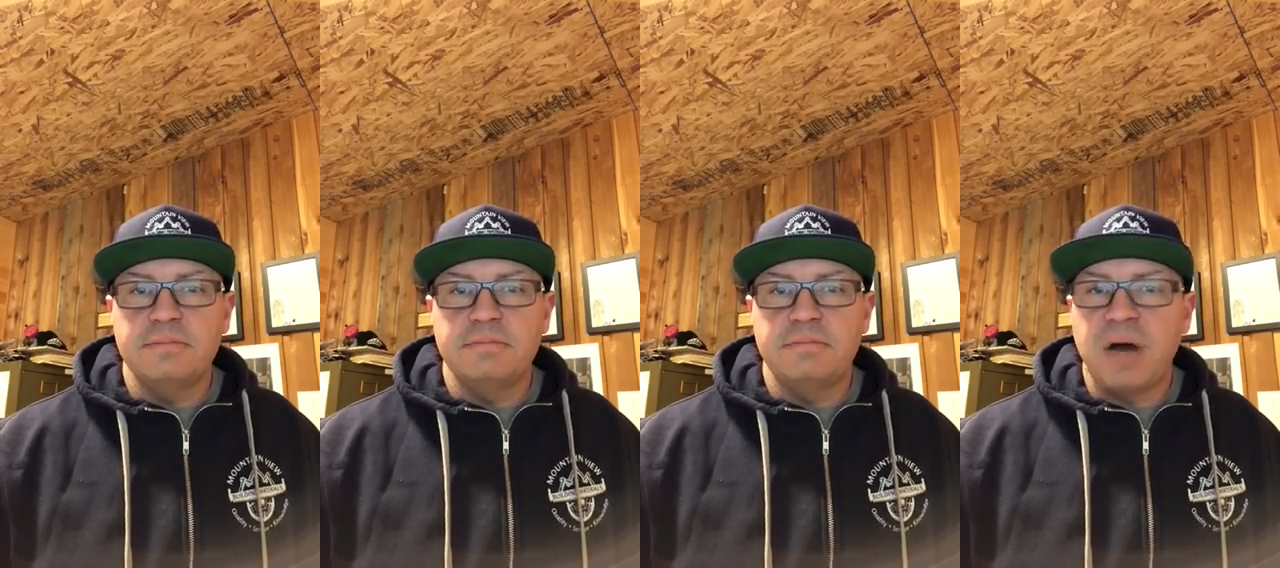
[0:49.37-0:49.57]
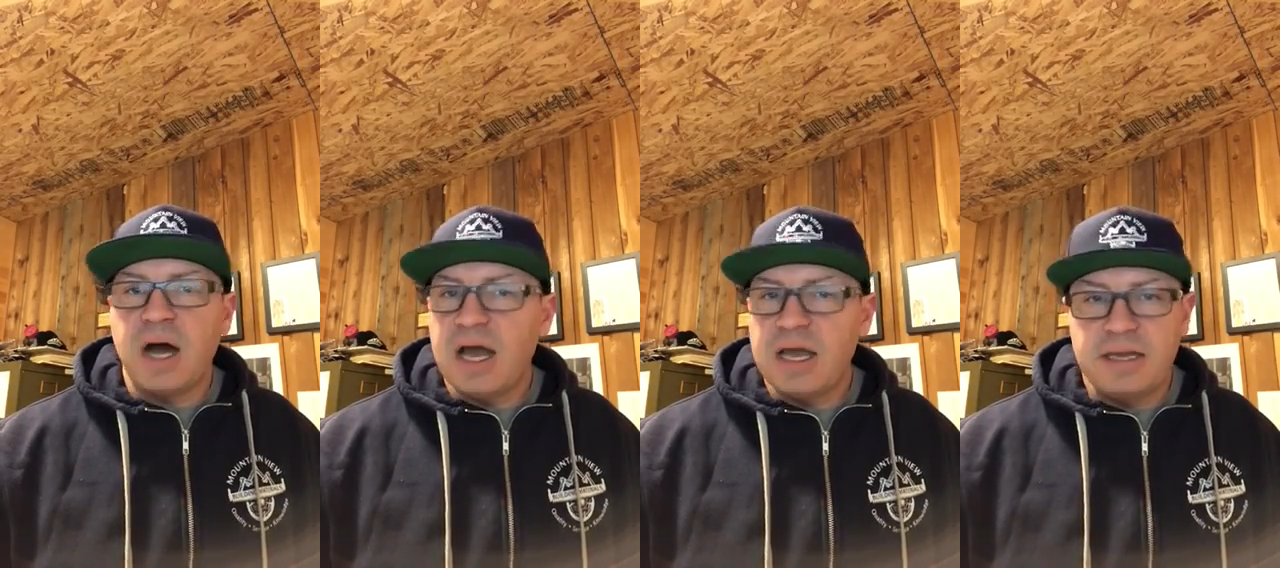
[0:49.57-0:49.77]

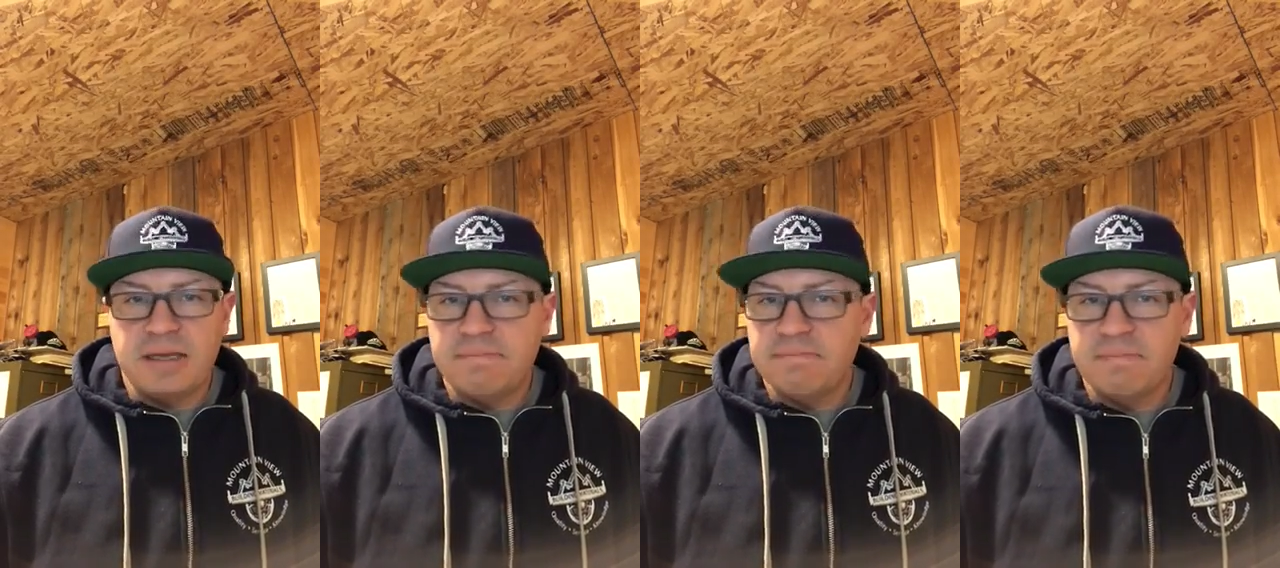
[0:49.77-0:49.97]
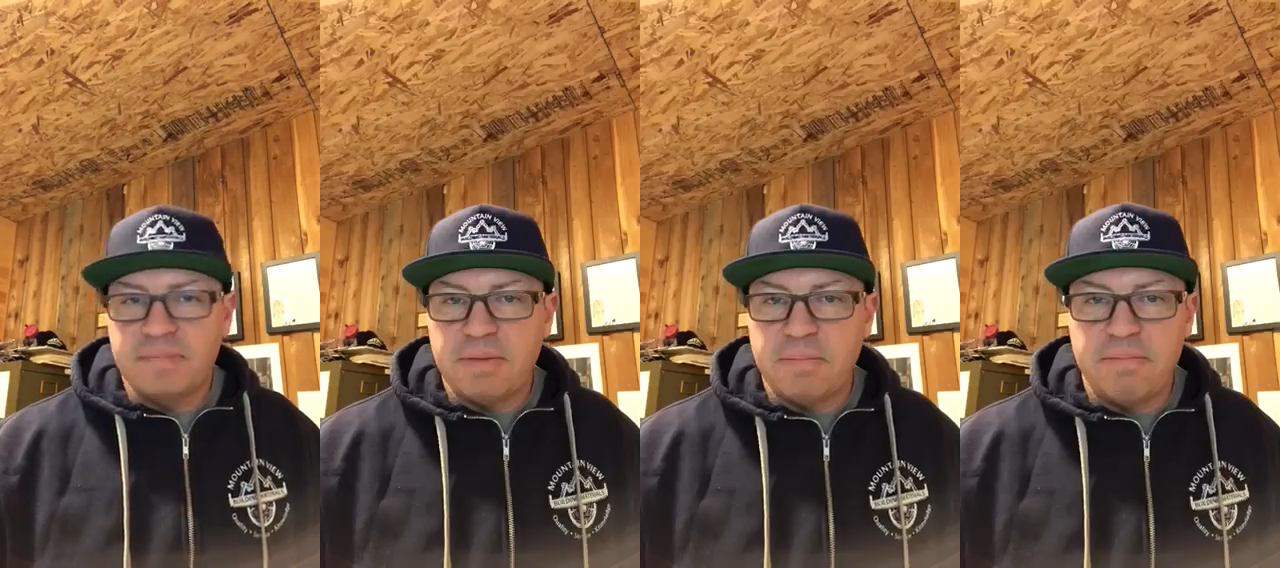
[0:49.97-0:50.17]
by
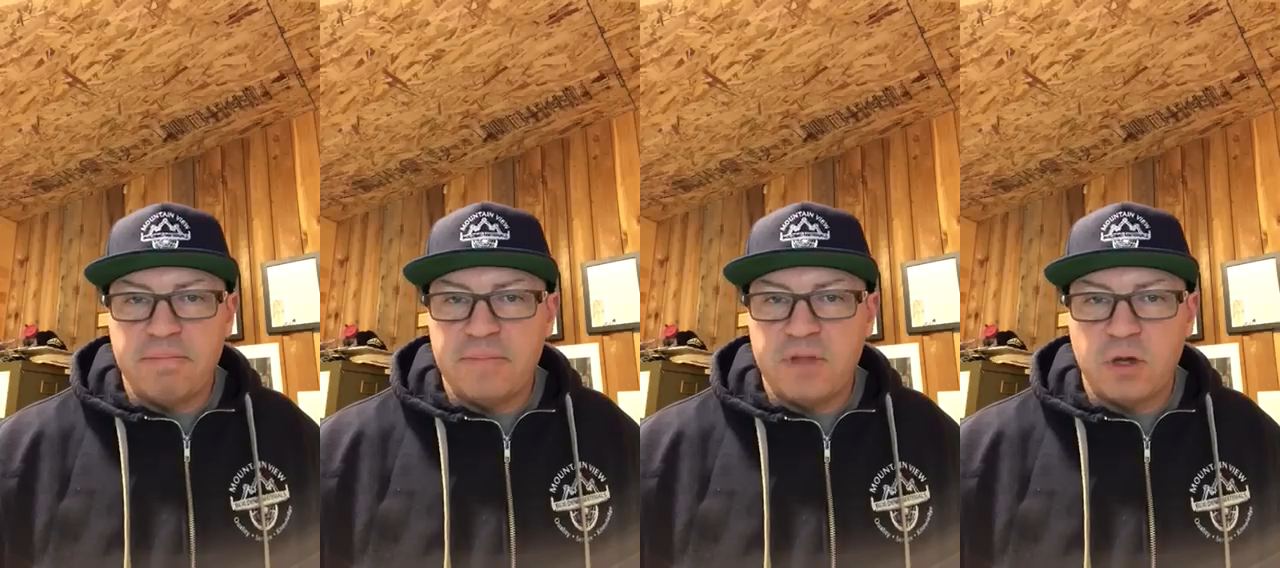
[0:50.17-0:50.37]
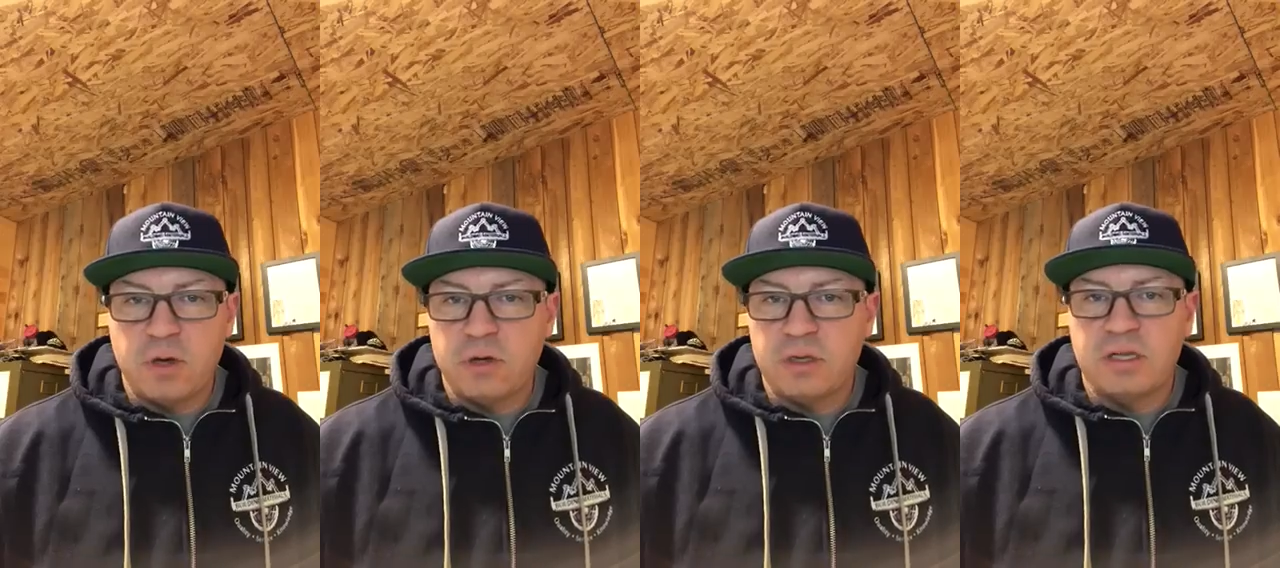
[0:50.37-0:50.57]

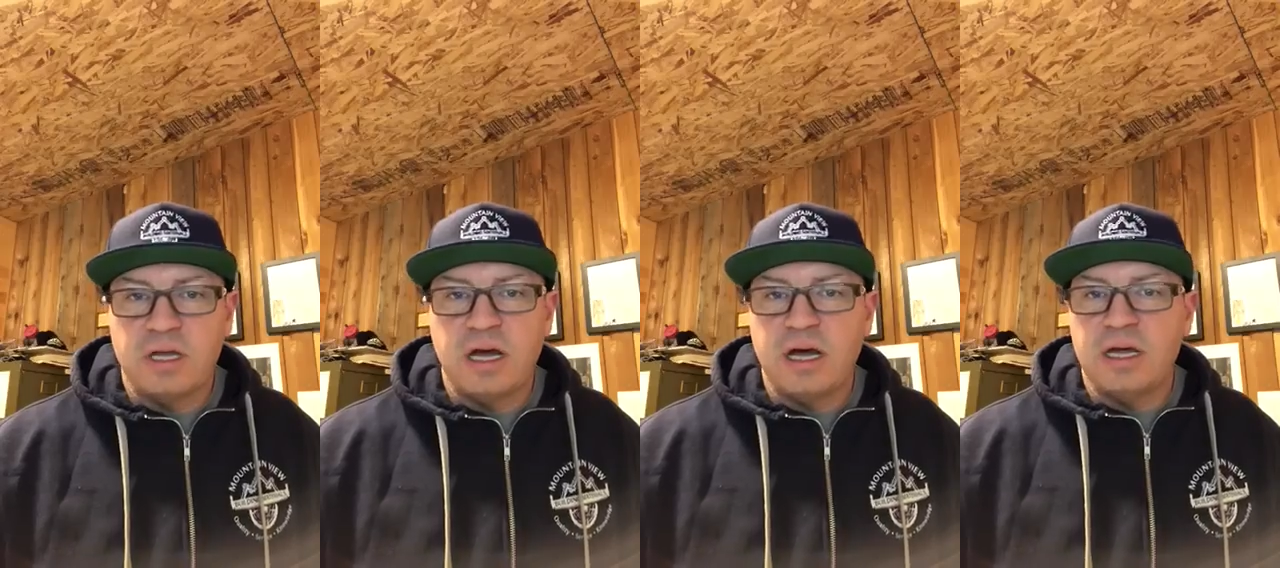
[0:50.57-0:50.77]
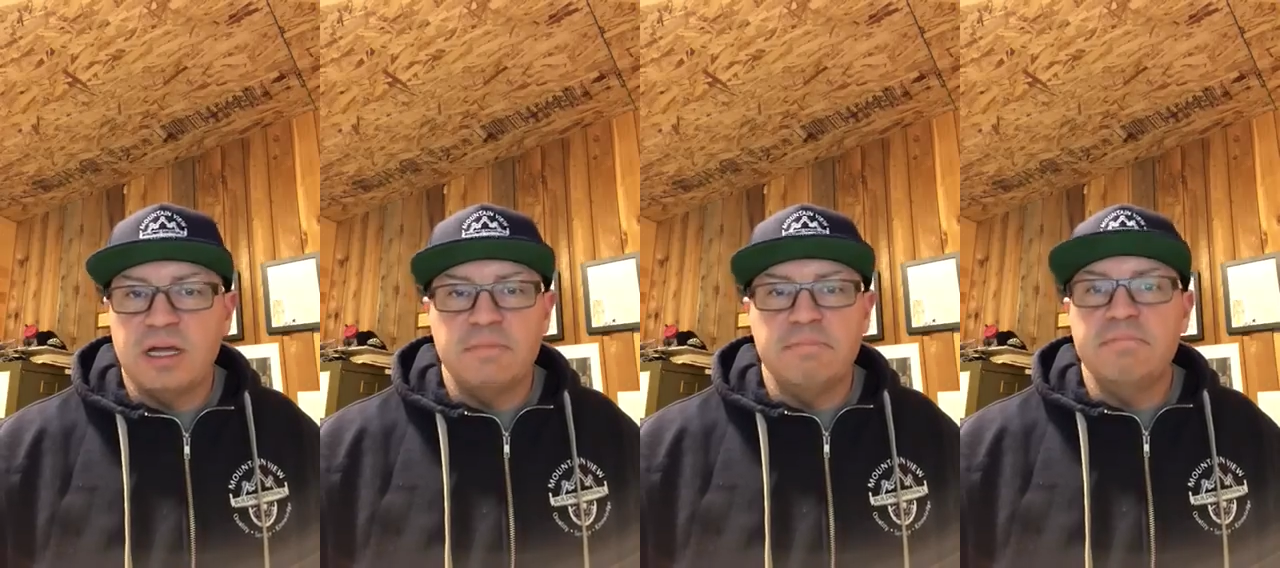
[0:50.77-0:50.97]

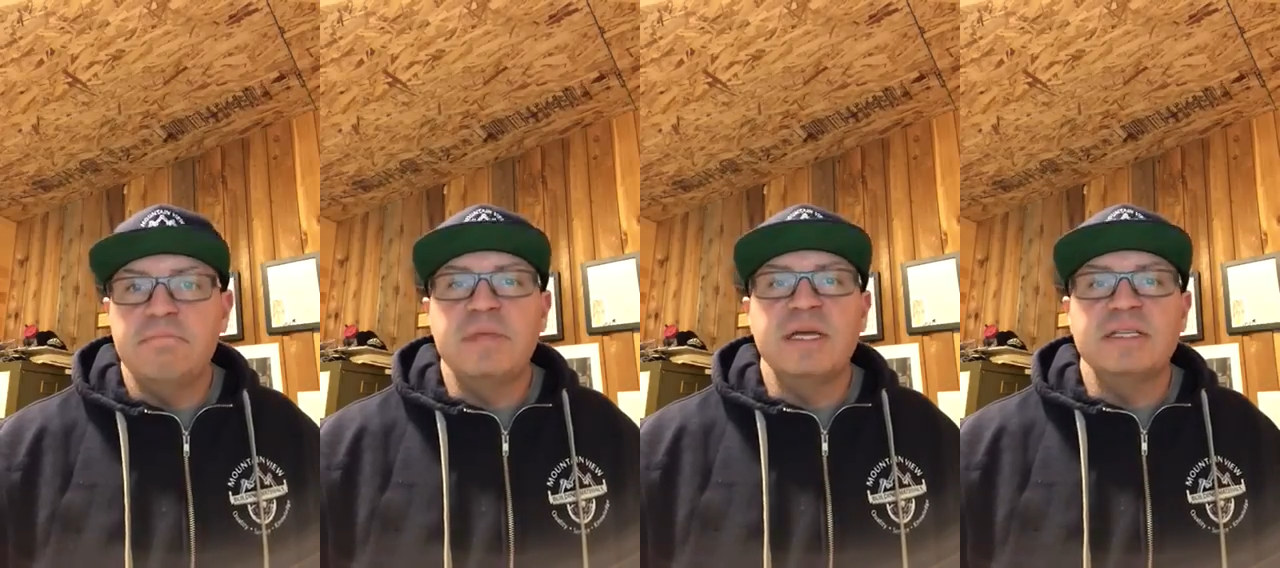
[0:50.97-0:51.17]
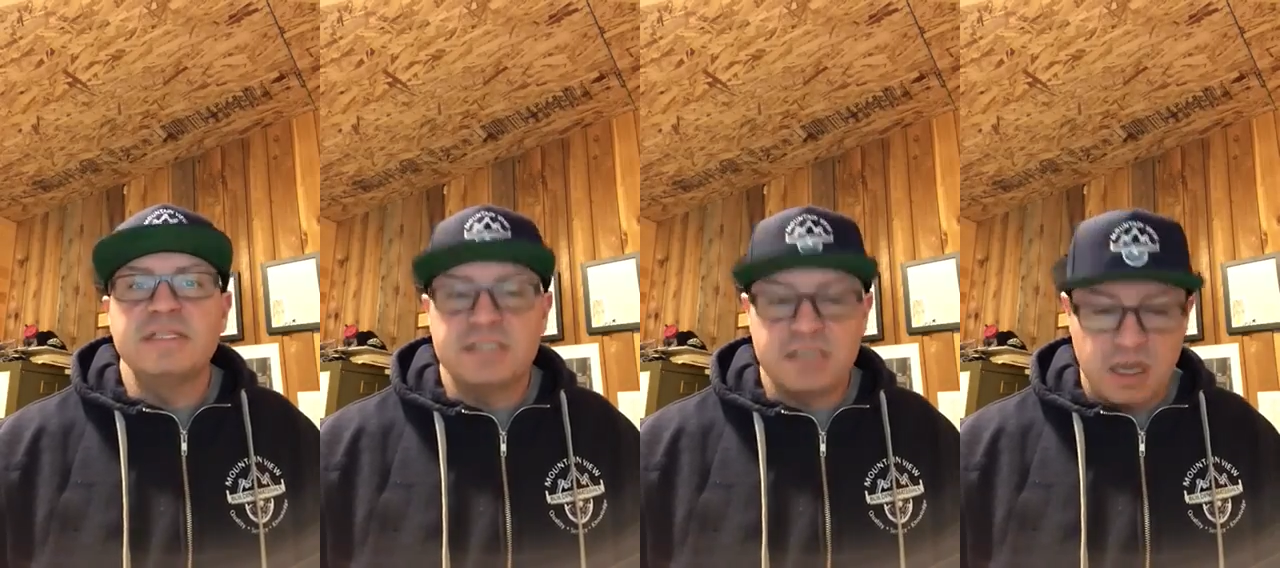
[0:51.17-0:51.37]
uh,
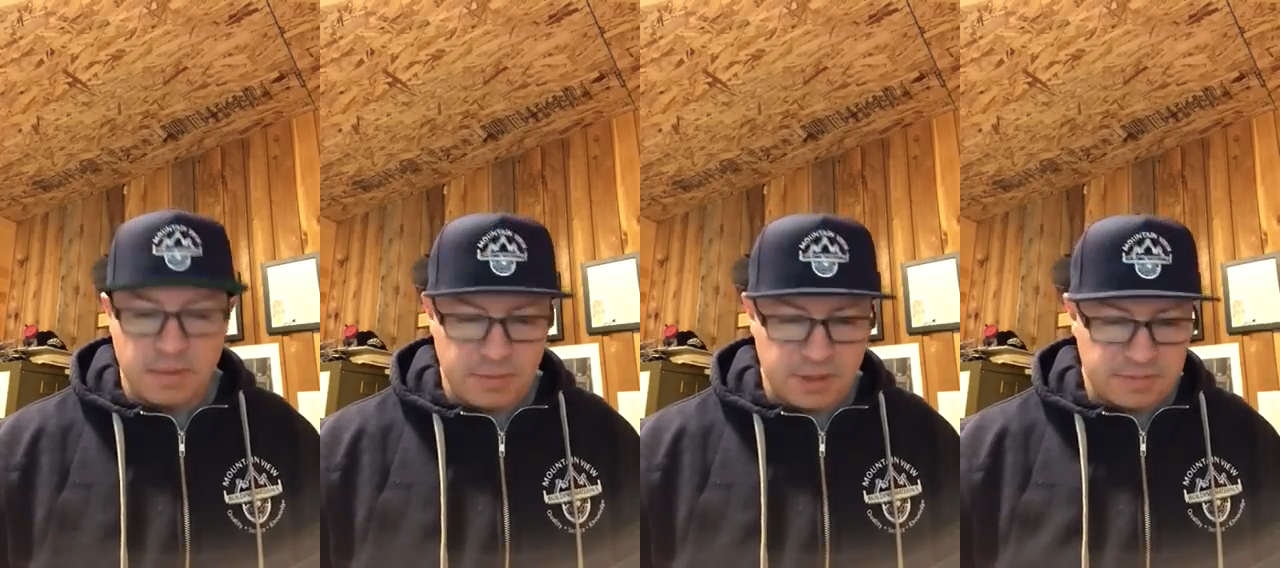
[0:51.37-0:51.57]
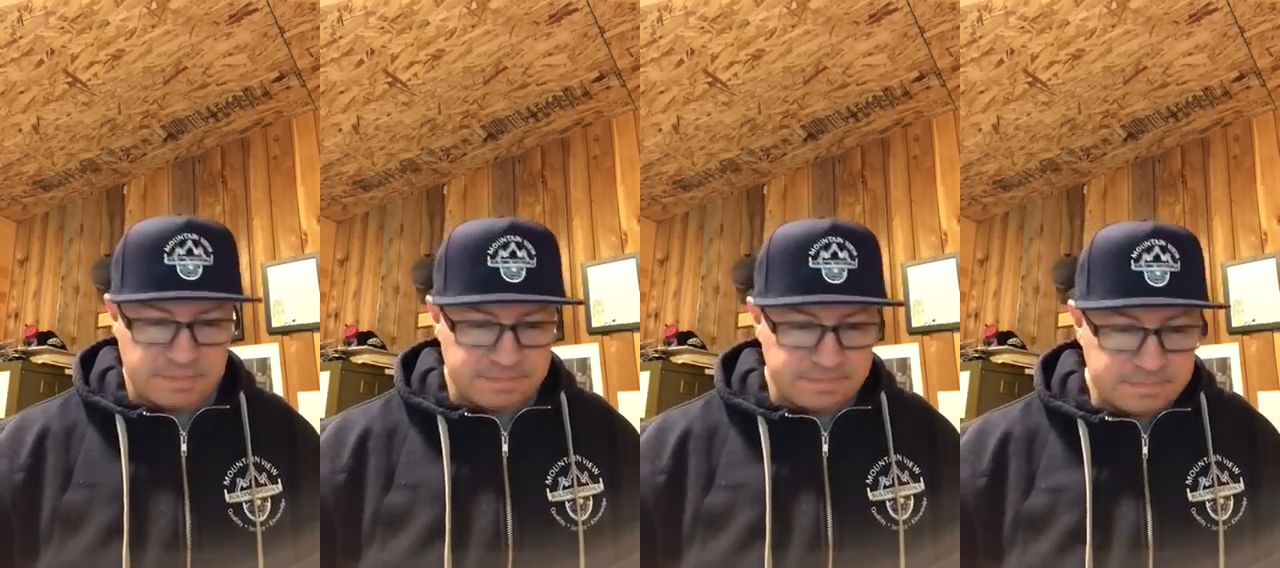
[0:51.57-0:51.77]

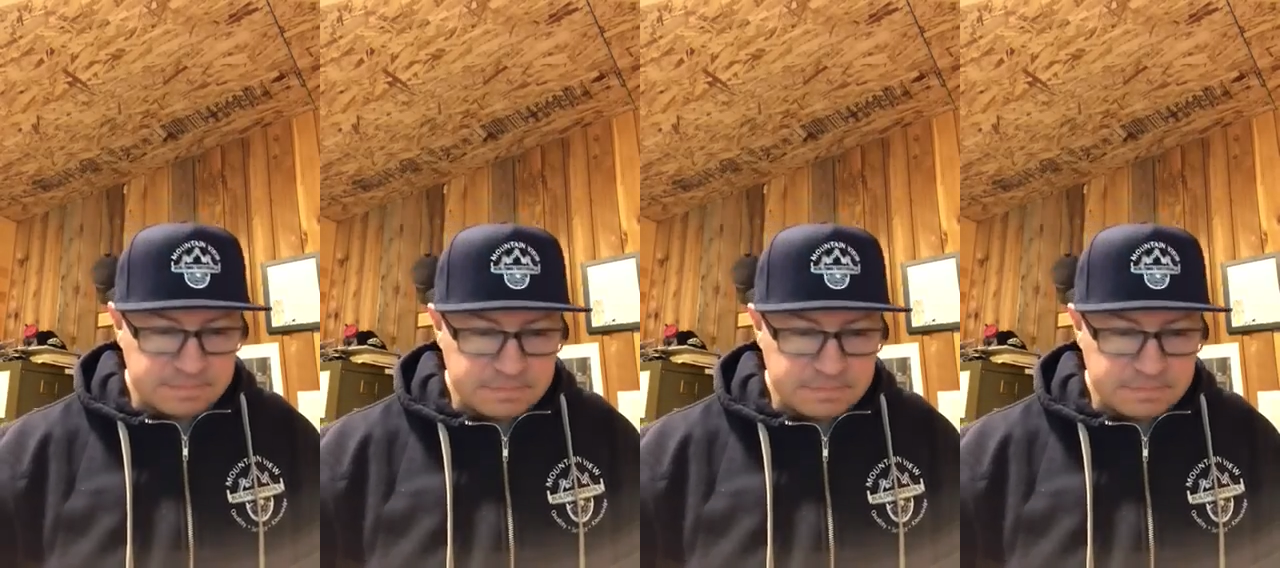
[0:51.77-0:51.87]
midsummer.